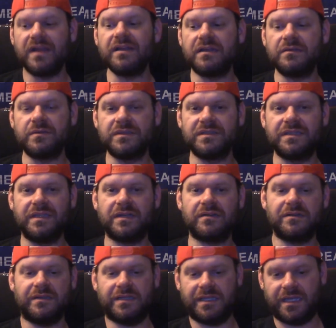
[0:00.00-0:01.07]
It was
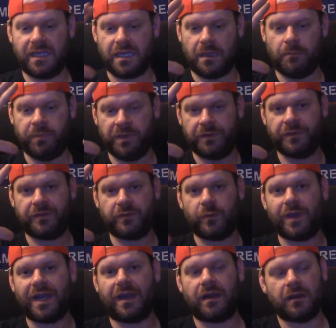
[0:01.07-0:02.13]
literally a blue
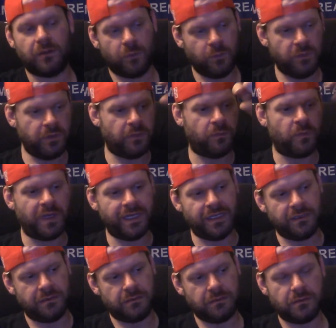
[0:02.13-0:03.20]
square with a
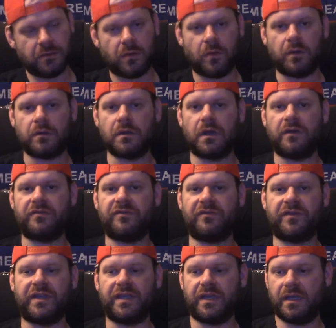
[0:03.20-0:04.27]
white cord off
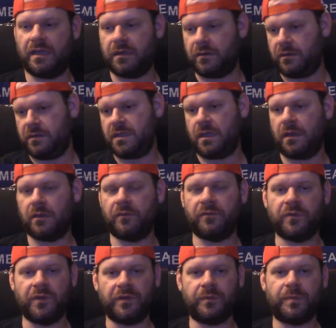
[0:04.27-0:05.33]
of it and a yellow
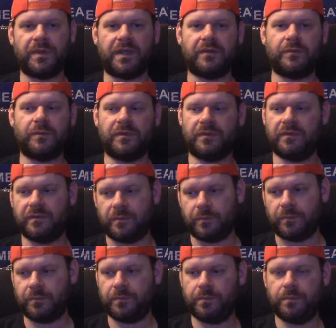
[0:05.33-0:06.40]
voice box with some